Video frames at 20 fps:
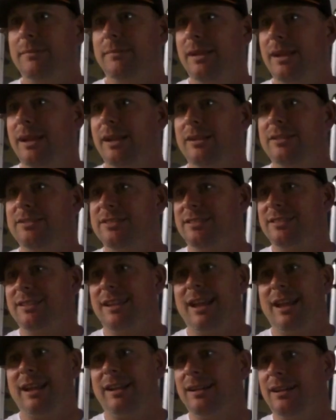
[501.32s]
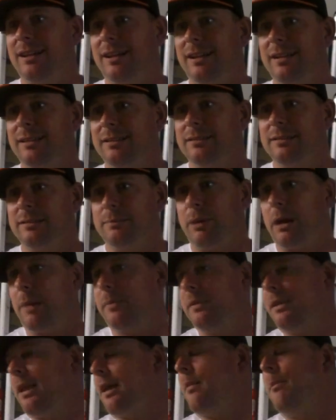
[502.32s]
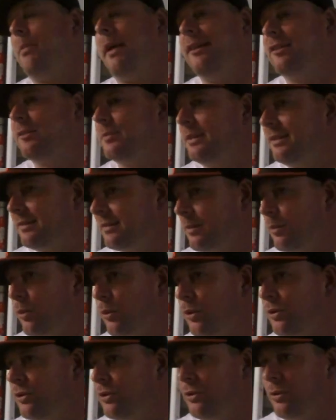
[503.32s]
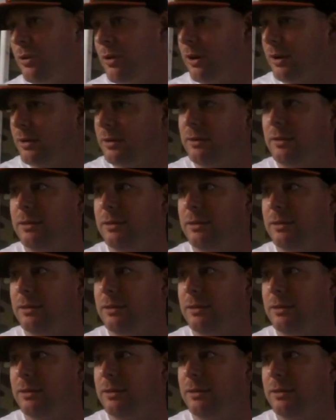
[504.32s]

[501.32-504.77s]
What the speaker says: Man, just like probably like a basement somewhere in New York.